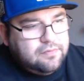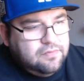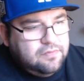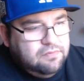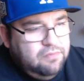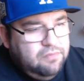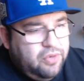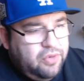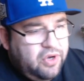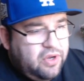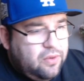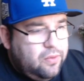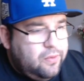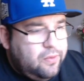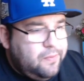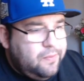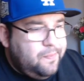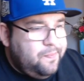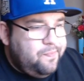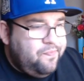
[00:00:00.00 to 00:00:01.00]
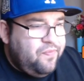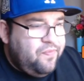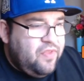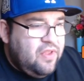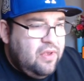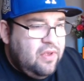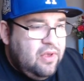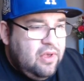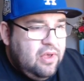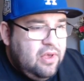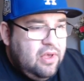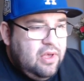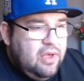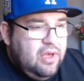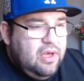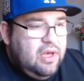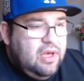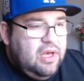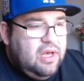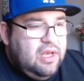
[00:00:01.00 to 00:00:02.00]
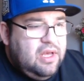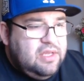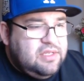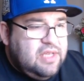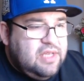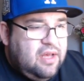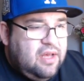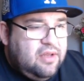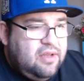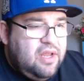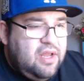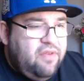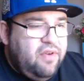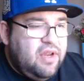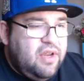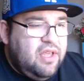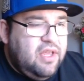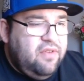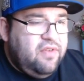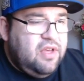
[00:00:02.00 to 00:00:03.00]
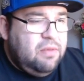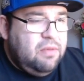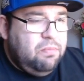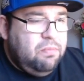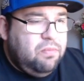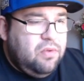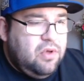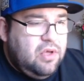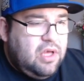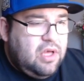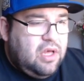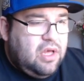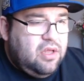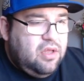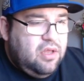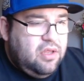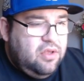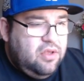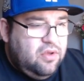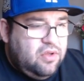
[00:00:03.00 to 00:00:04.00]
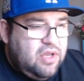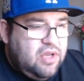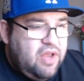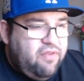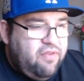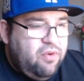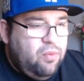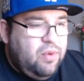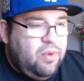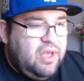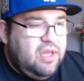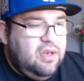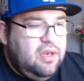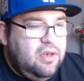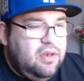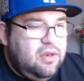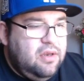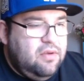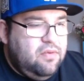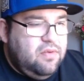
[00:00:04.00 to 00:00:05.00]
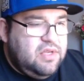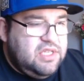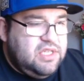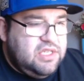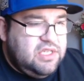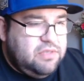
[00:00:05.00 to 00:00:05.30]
Pretty cool. He's got I'll never give up, you'll never win, which is